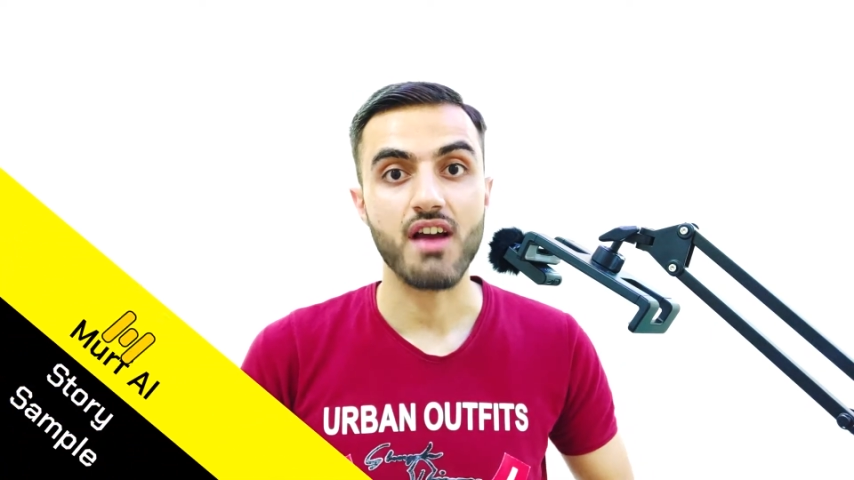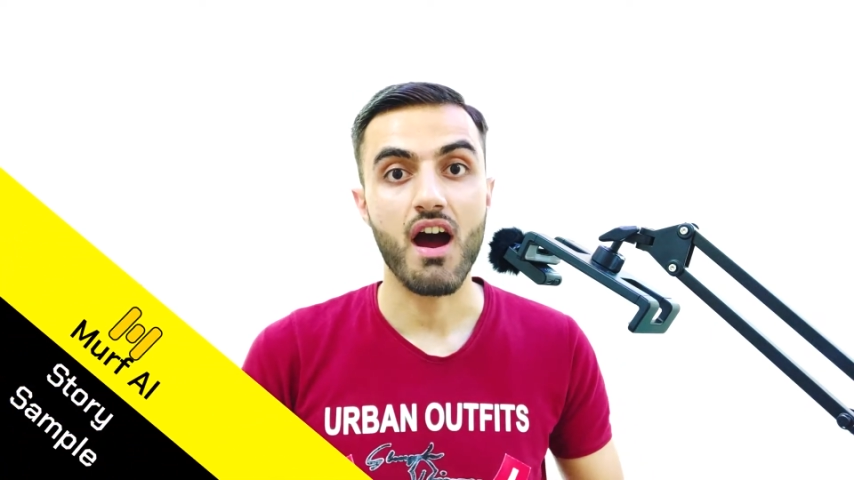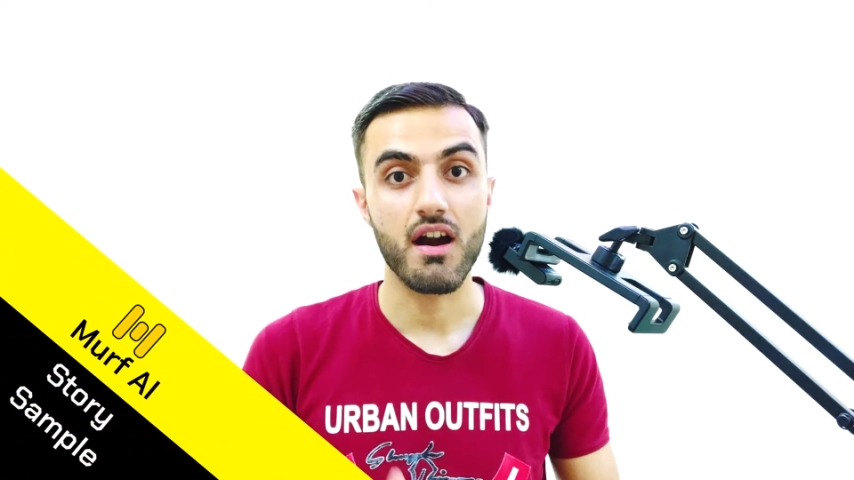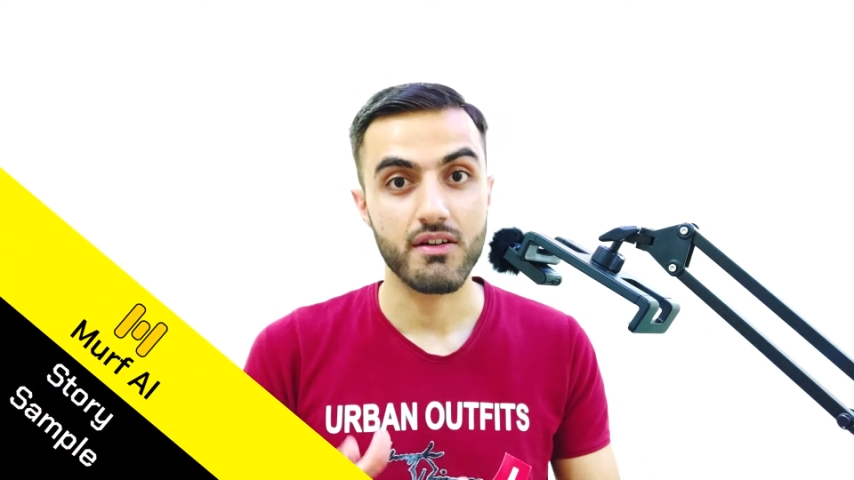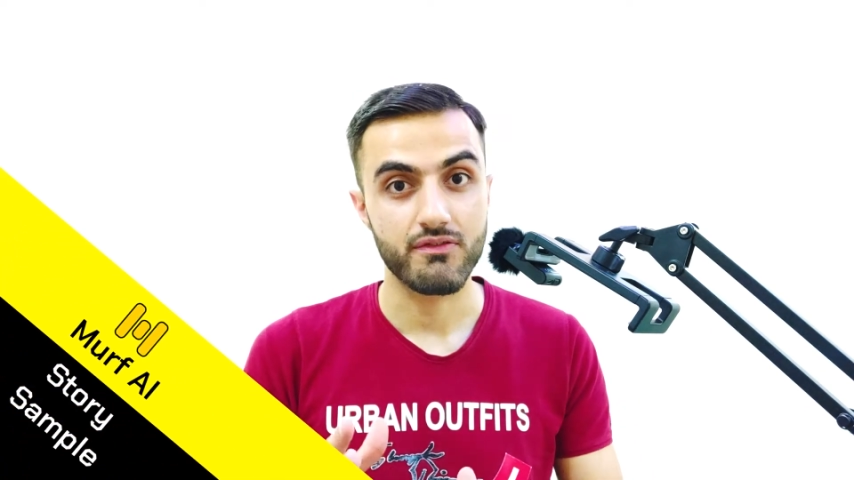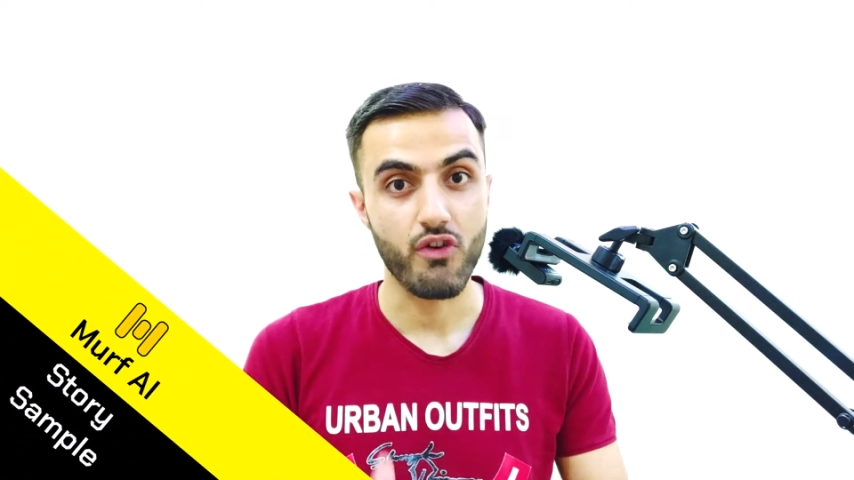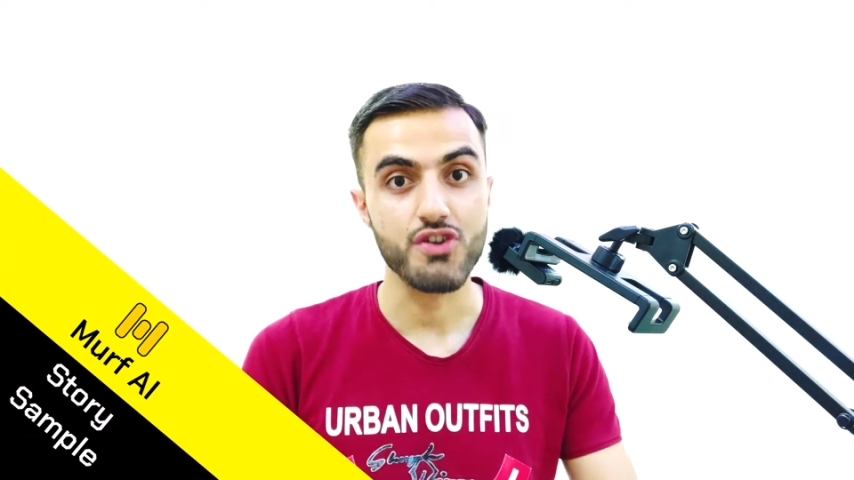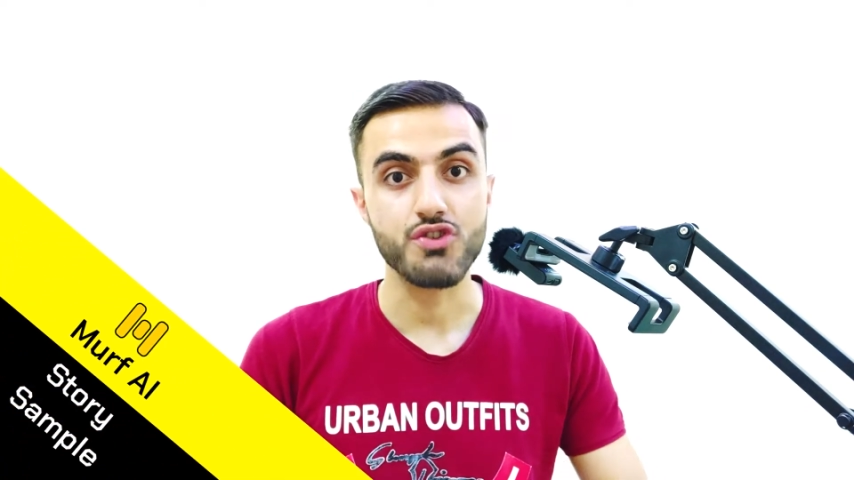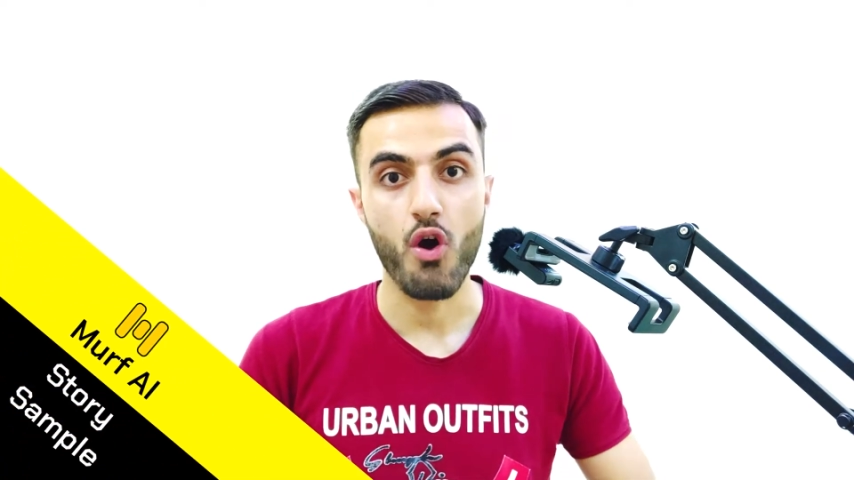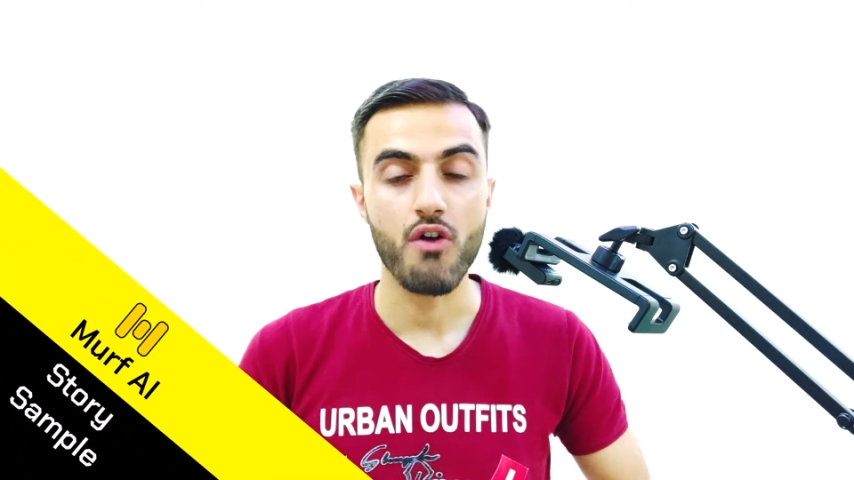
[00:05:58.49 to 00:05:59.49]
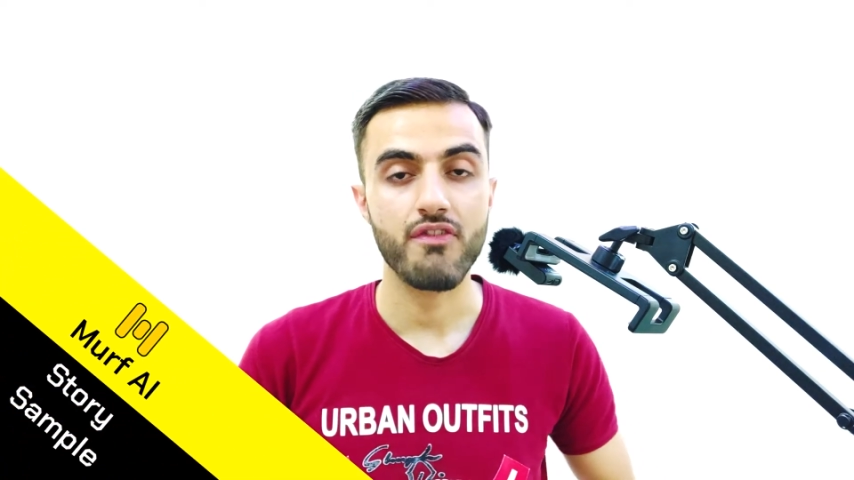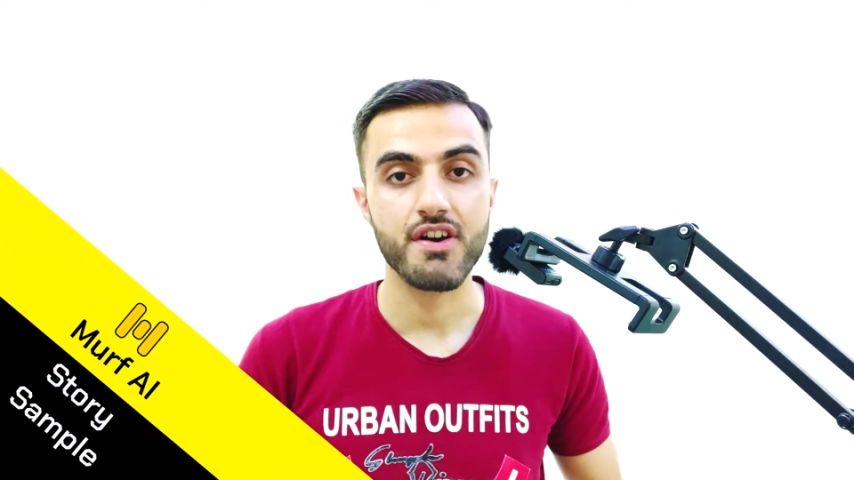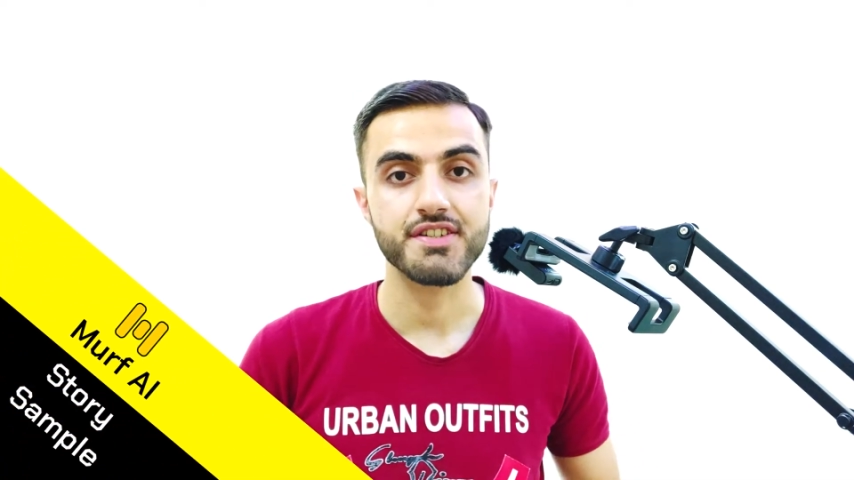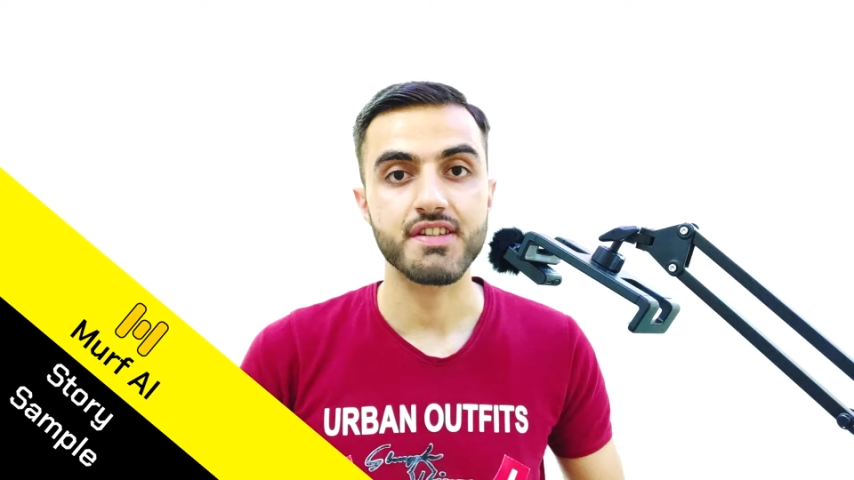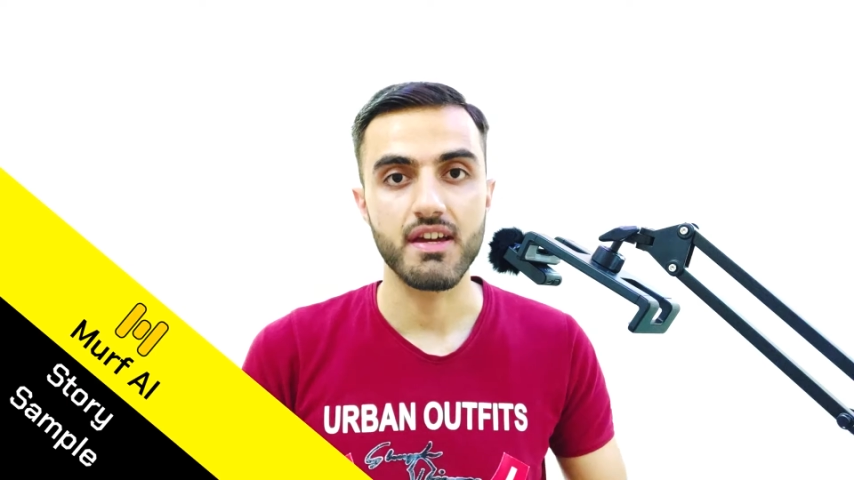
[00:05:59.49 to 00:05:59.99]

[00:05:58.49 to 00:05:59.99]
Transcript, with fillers: are voiceovers